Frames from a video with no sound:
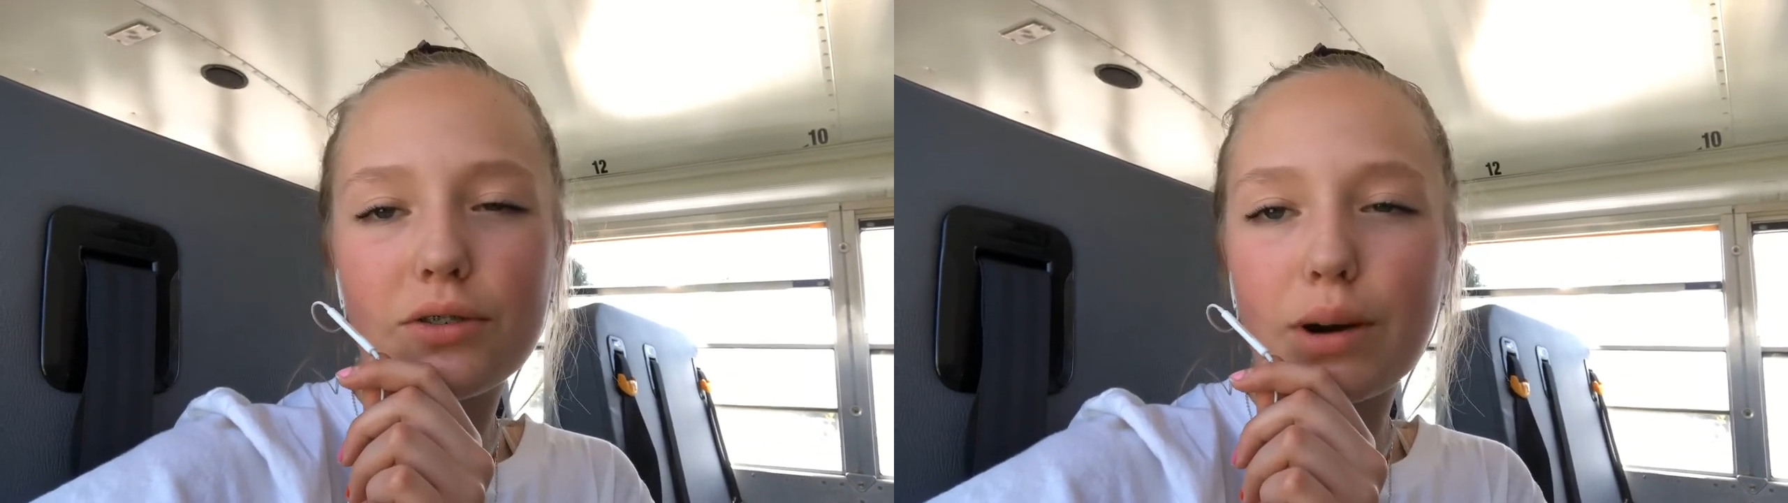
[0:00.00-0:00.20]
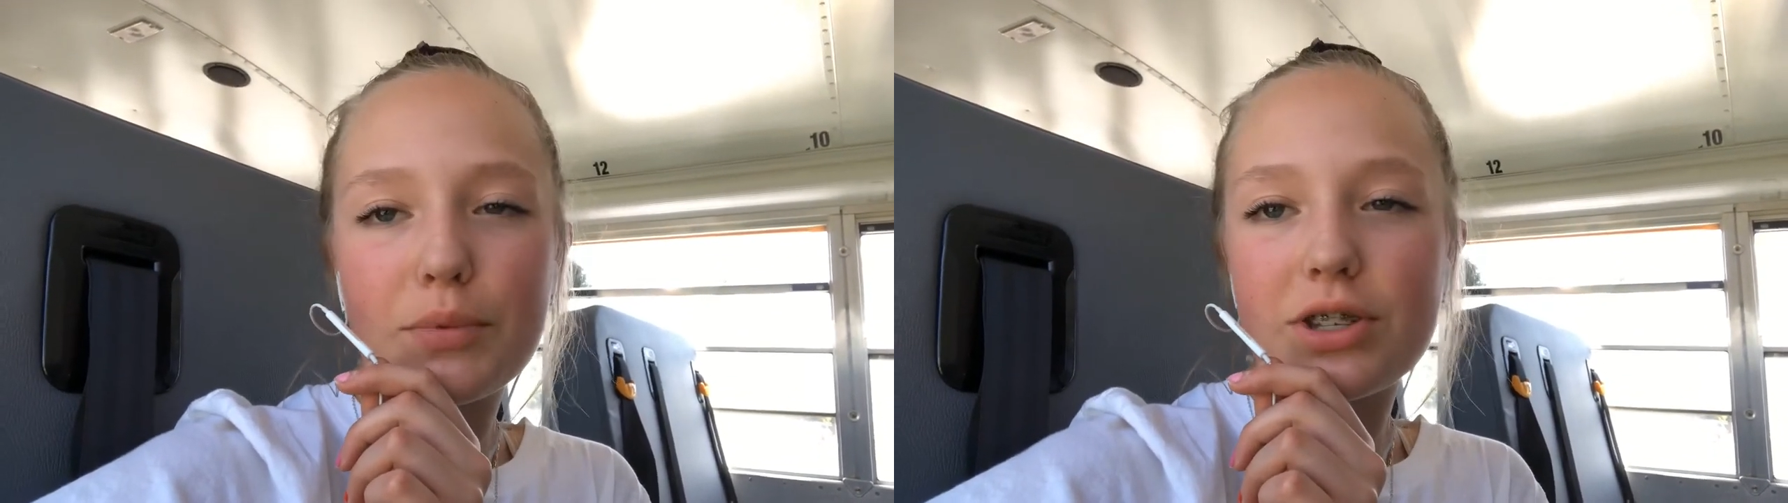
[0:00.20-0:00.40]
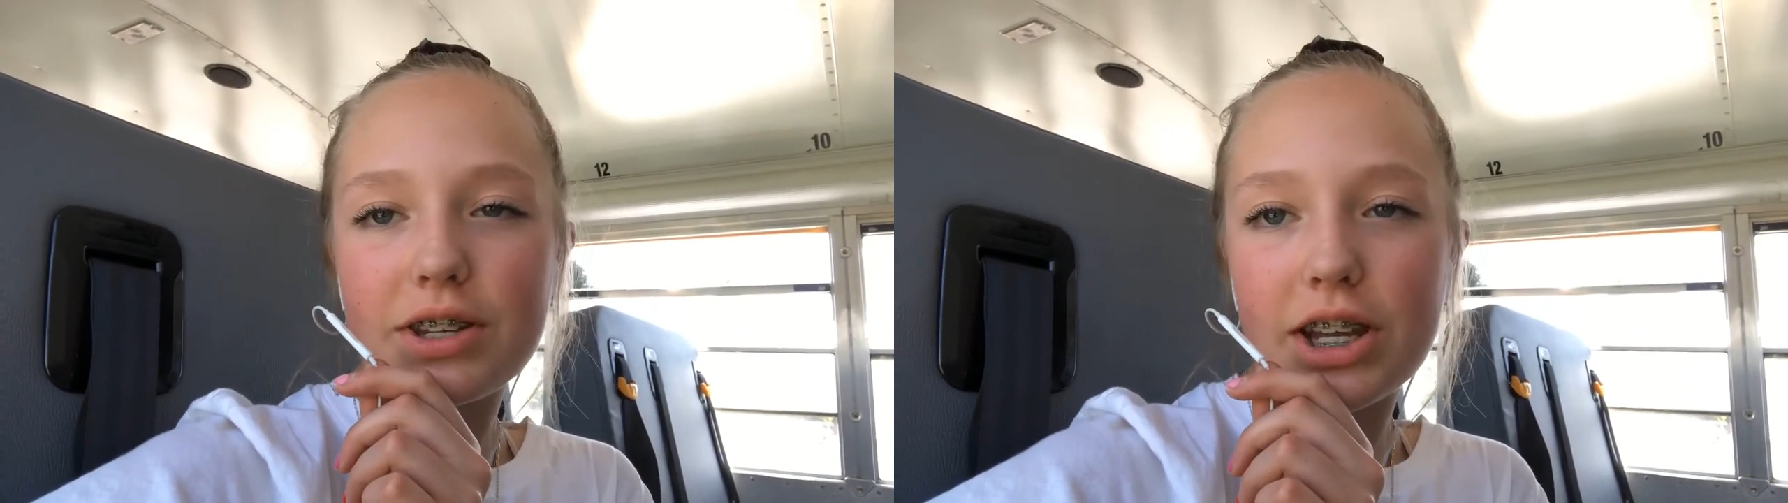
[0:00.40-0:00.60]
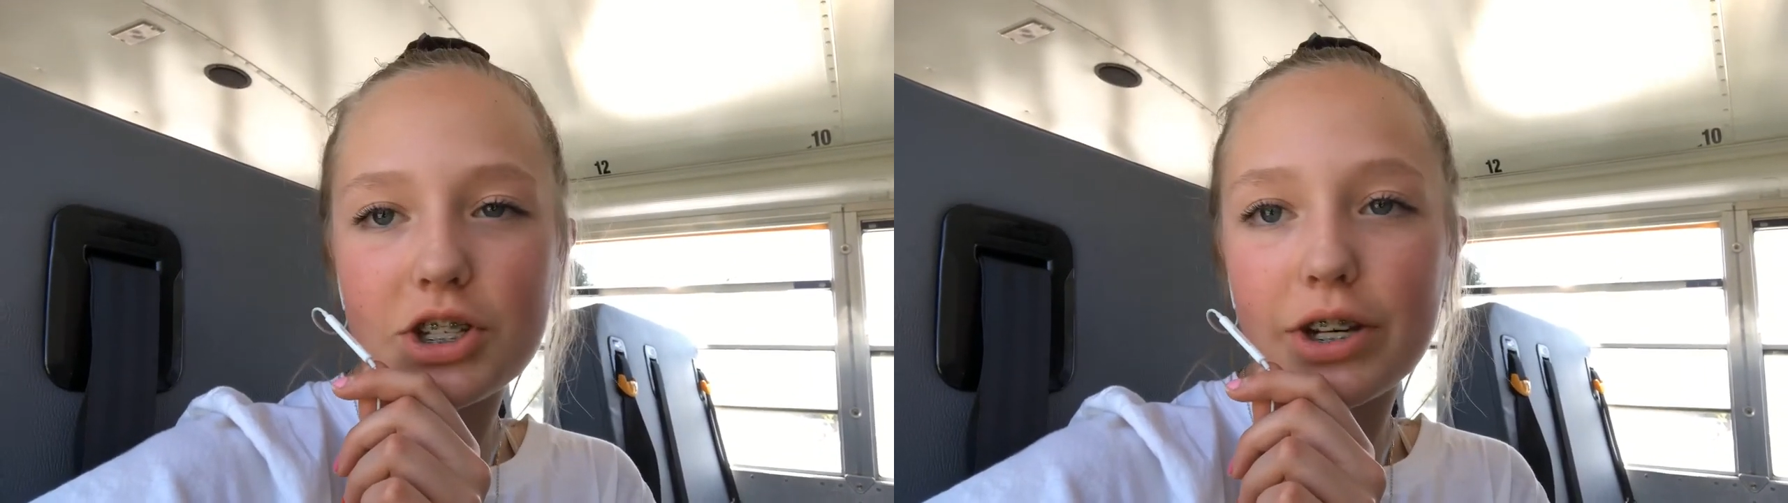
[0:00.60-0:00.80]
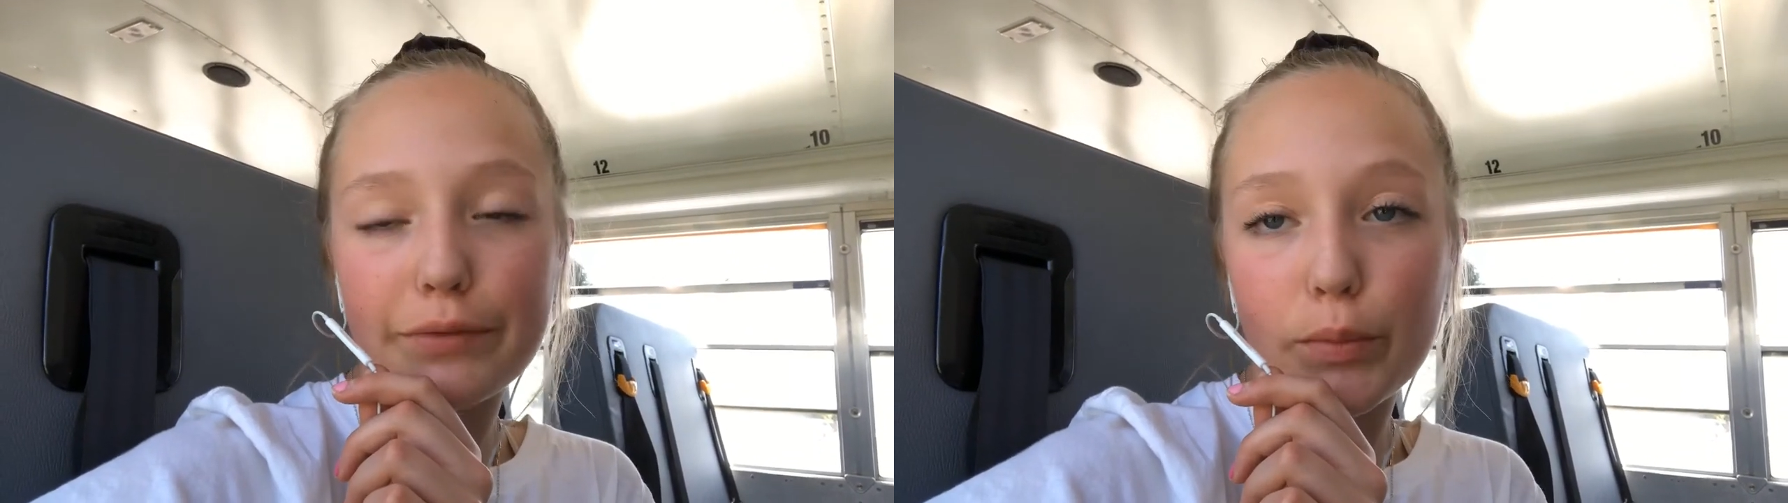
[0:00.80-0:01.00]

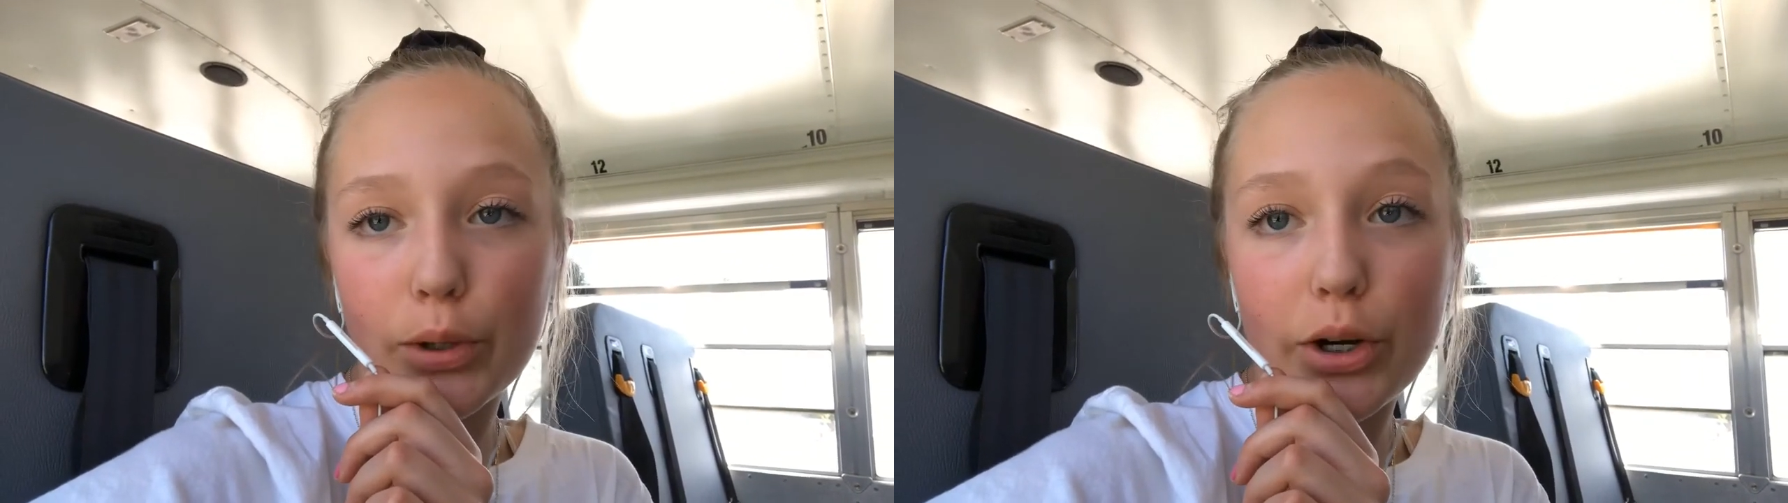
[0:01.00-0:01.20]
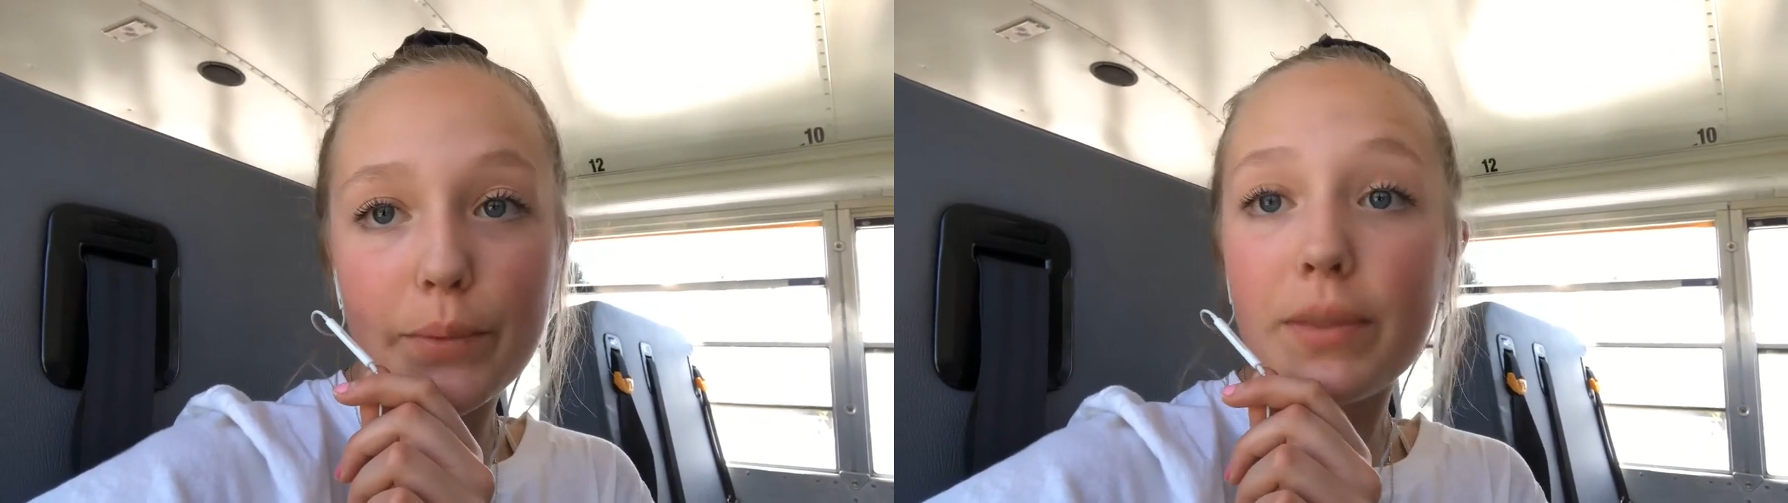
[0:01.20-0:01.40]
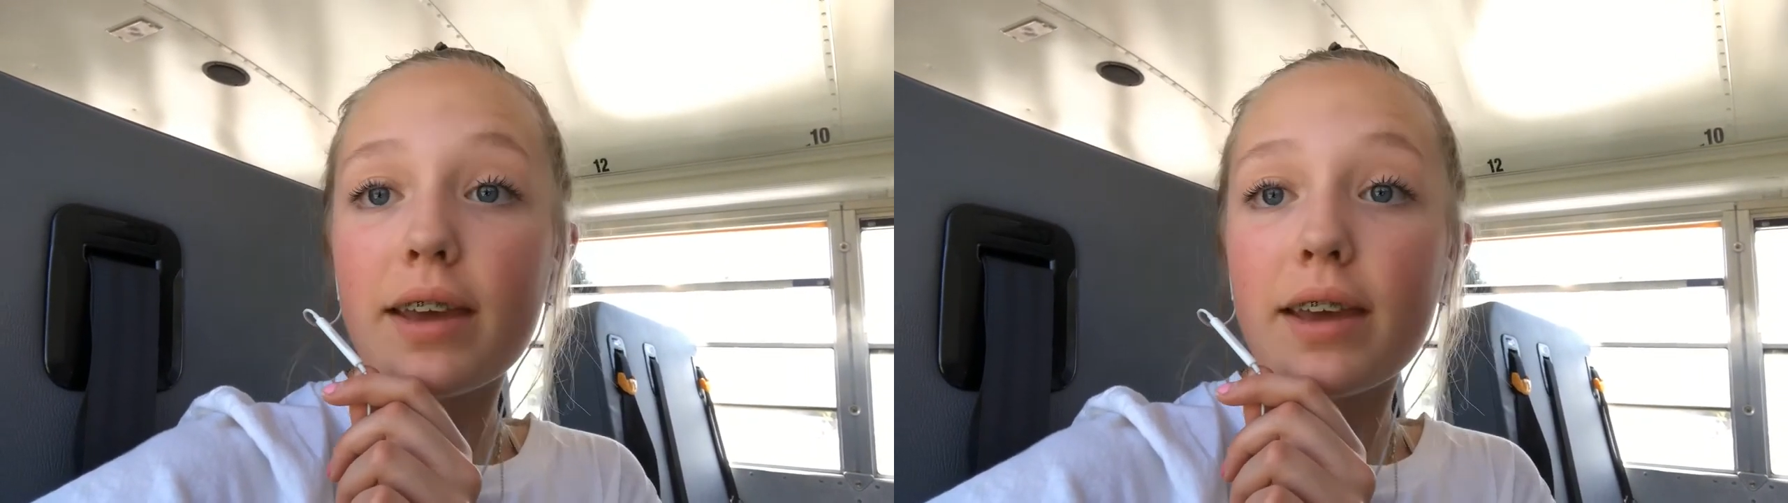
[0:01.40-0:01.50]
representation of a book.